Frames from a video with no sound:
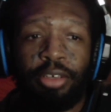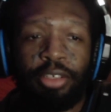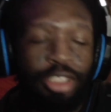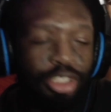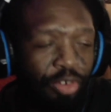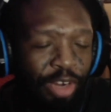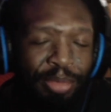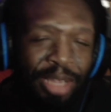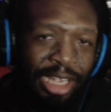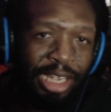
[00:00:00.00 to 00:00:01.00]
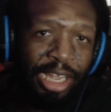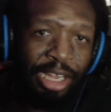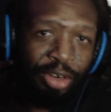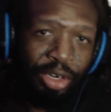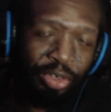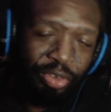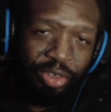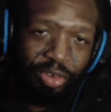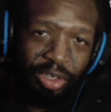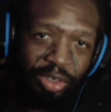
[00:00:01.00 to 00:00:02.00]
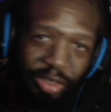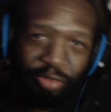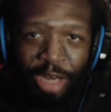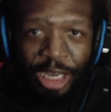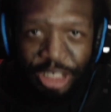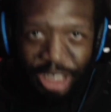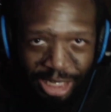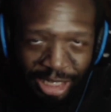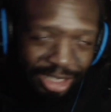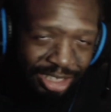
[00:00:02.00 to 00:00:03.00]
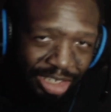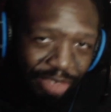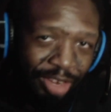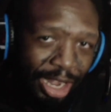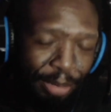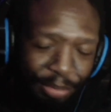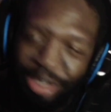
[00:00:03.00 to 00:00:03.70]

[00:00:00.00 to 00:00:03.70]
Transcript: screaming and raging vibe.